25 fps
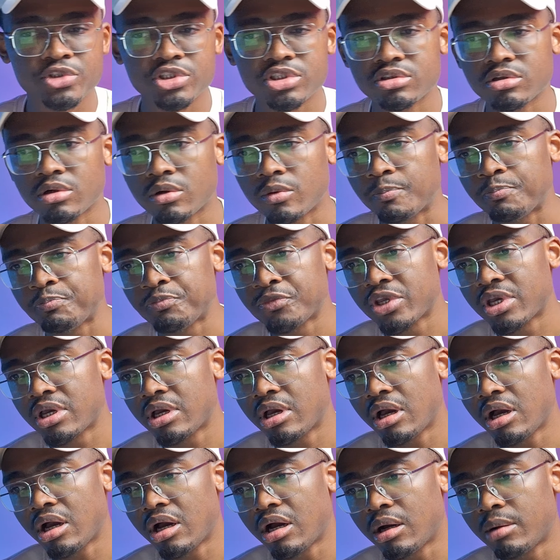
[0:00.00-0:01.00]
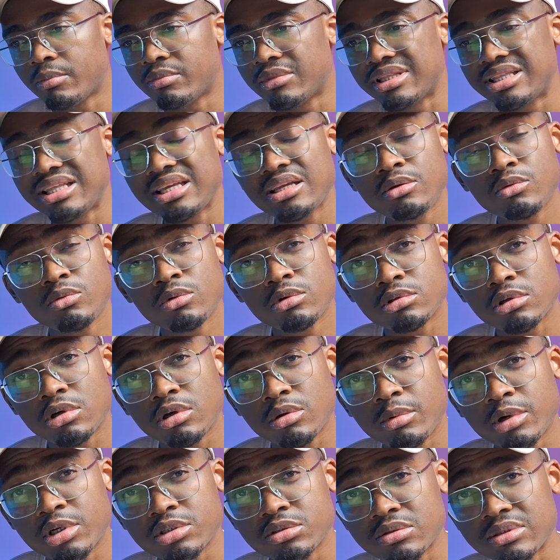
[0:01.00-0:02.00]
So the technique we'll
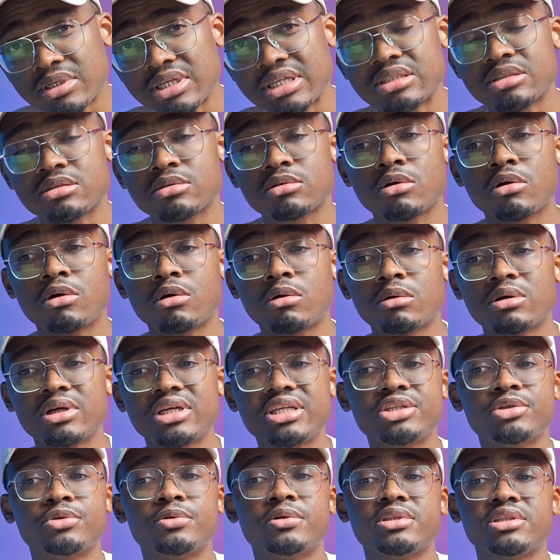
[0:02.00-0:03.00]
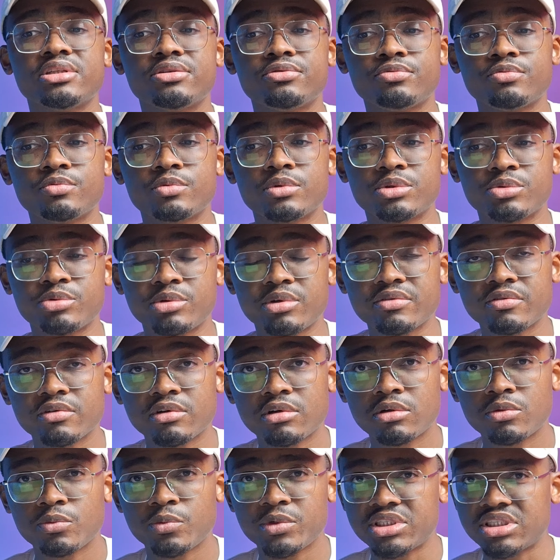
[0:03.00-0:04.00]
talk about today is called Iterative
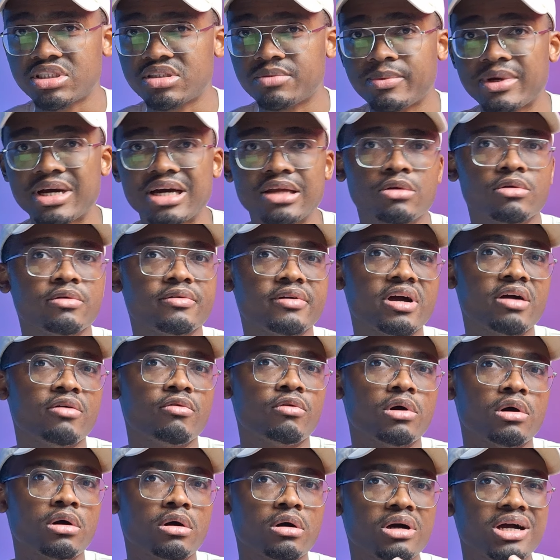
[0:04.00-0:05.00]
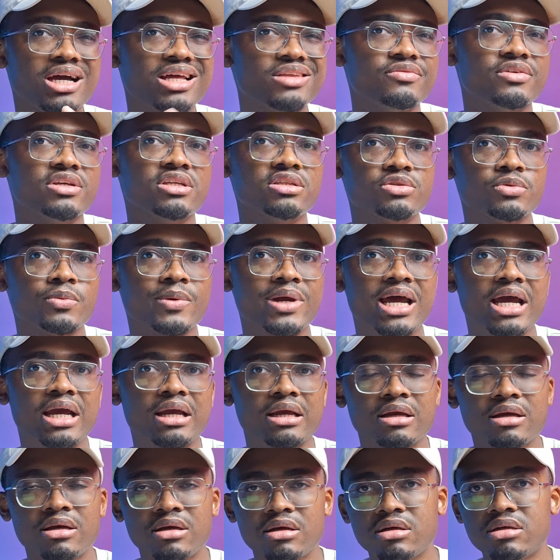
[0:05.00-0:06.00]
Retrieval, which is part of our Advanced
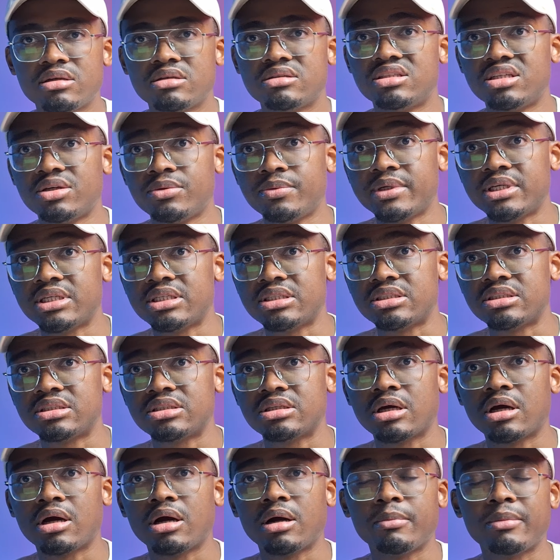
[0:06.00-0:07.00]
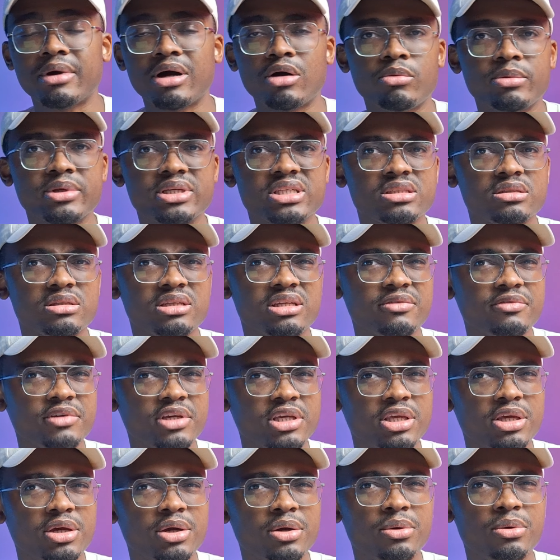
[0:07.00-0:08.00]
RAG series. I'll be
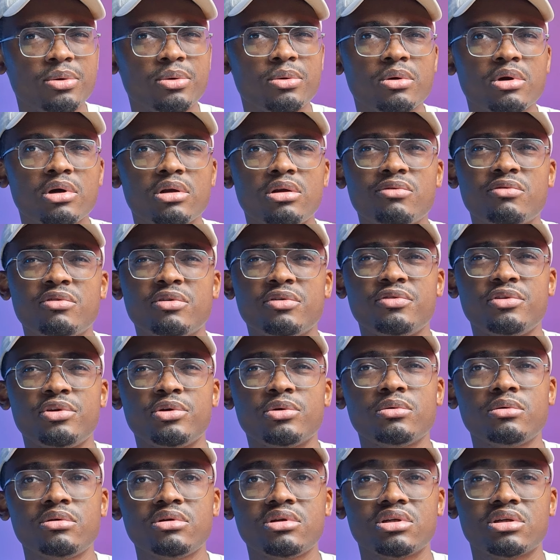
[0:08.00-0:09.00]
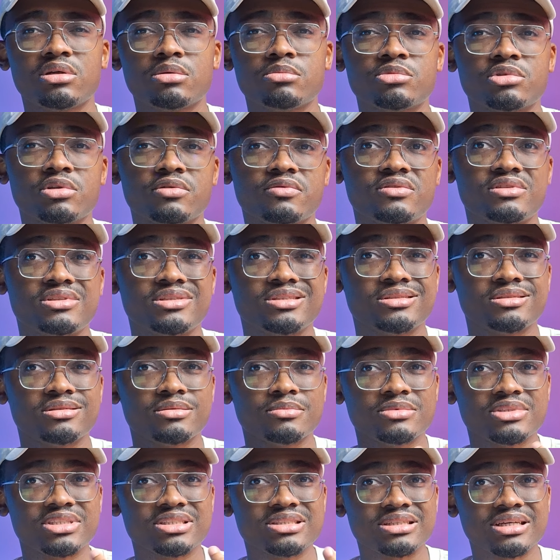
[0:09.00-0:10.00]
giving you an overview in terms of
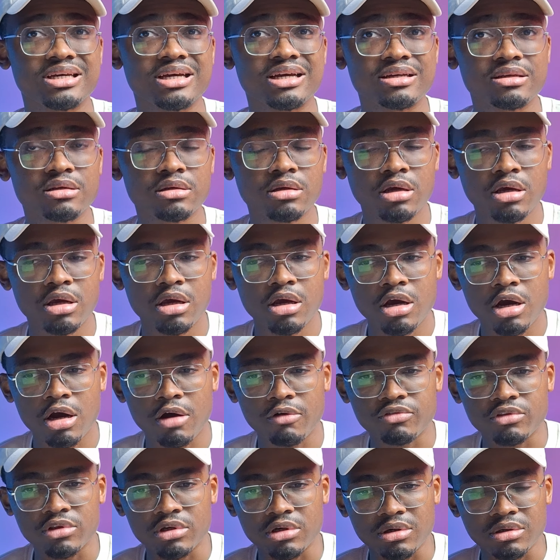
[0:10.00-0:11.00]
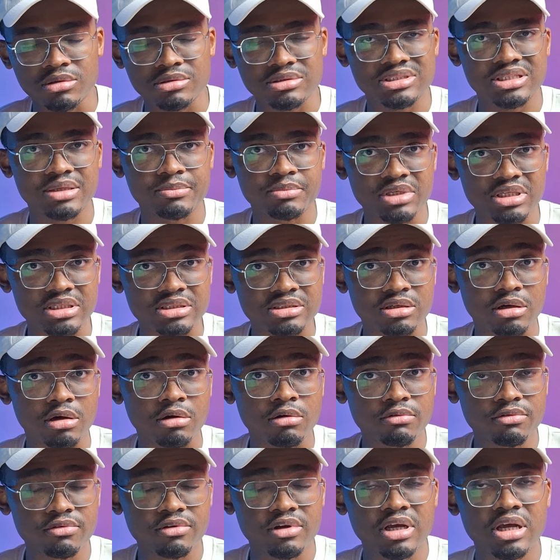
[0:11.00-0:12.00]
system design of the concept
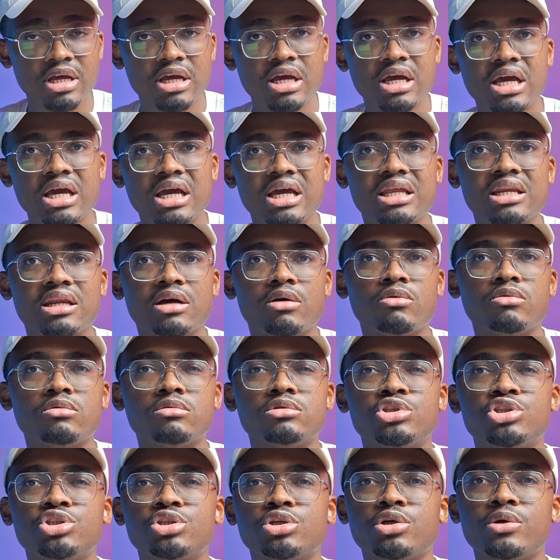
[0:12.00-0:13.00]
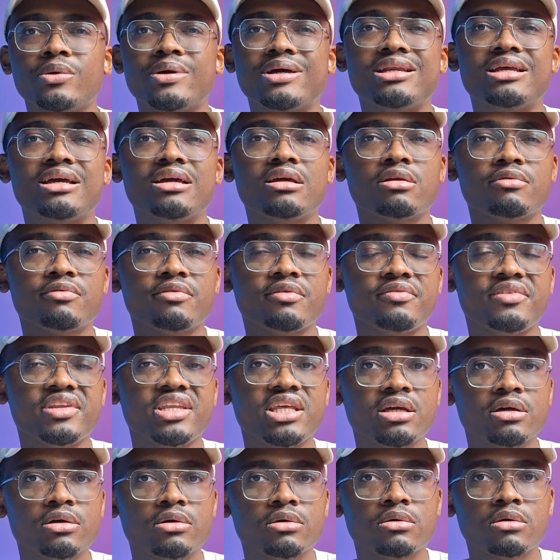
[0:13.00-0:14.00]
itself, and I will show you at the end of the
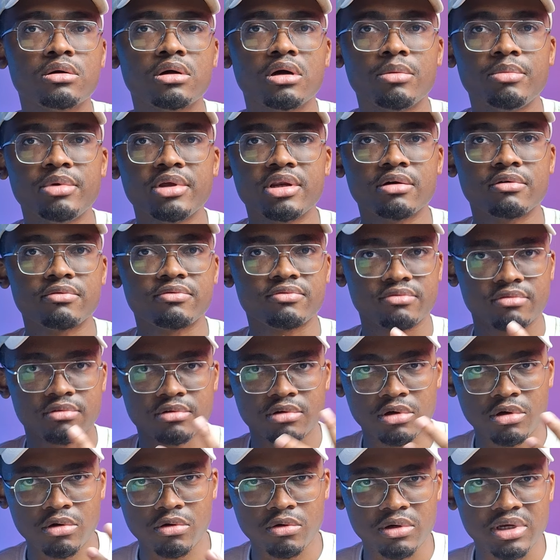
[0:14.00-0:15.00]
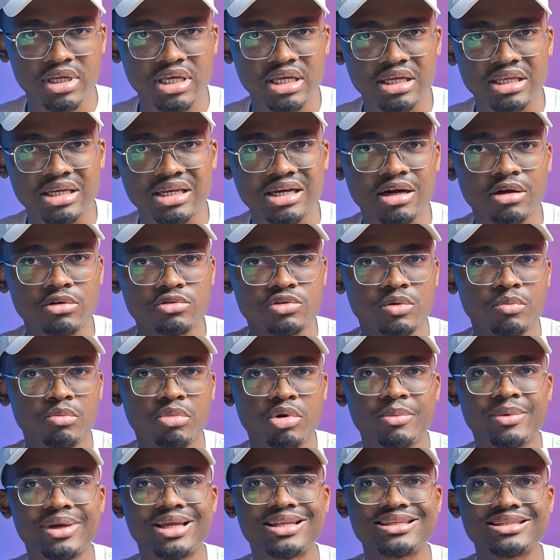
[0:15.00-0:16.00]
video a bit of coding and how to
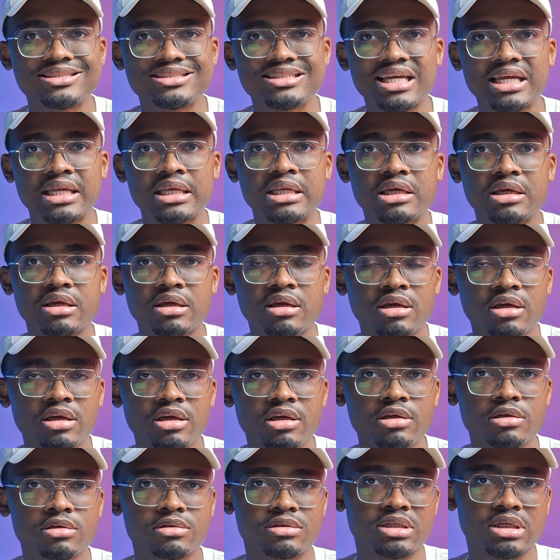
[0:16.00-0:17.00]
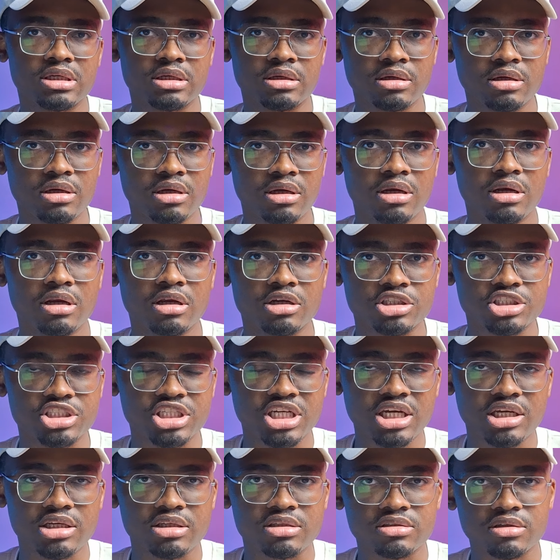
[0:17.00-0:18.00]
implement this technique using
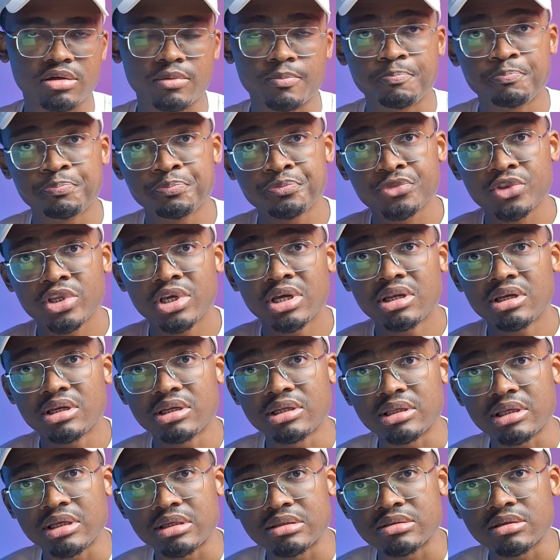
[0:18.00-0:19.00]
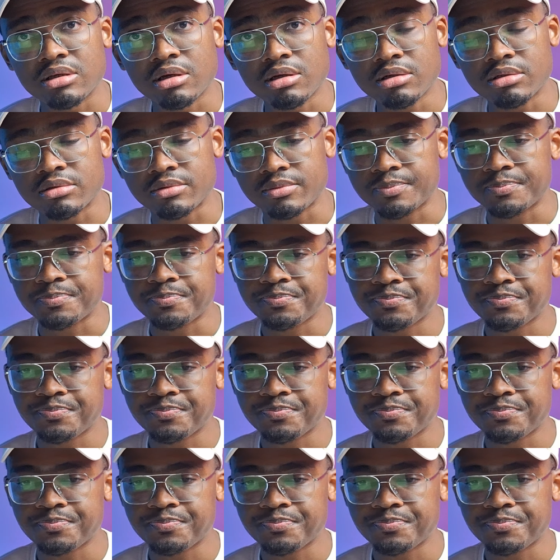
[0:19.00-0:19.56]
LangChain. So let's get started.